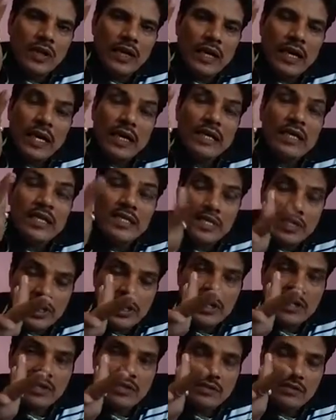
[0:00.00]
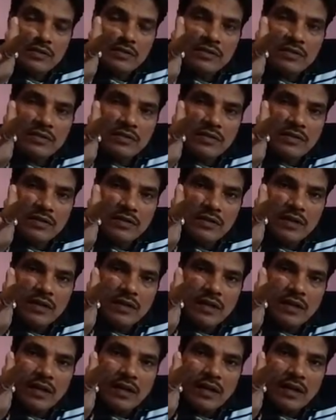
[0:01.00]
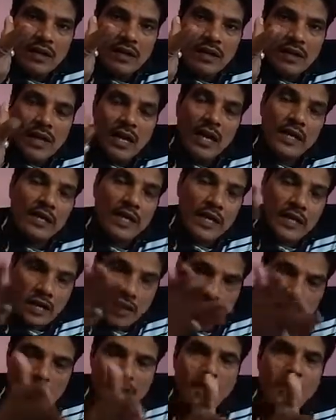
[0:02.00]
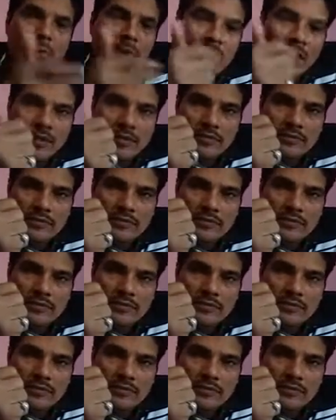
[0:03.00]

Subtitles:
at a sea, at a dilemma,